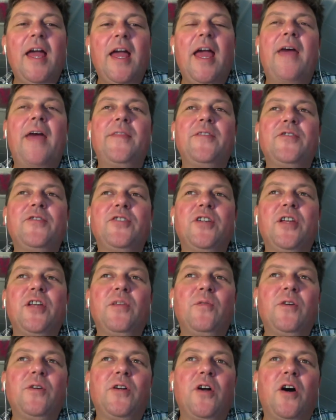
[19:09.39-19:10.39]
And there's another
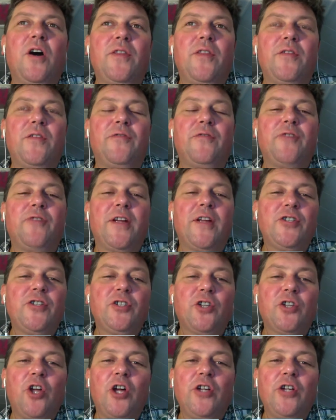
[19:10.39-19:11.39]
one called the French
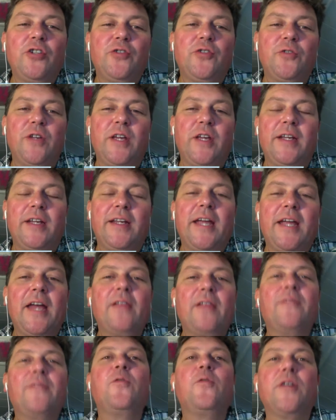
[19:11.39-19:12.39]
Laundry in
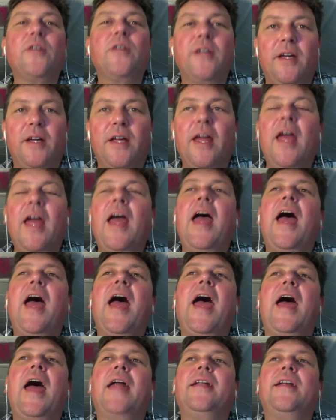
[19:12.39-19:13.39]
California,
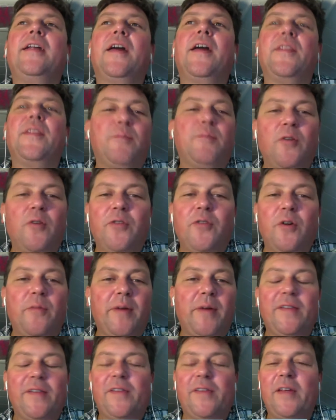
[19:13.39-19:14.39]
and they're both owned
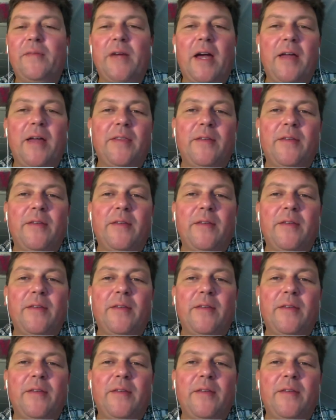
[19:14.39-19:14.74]
by the same guy.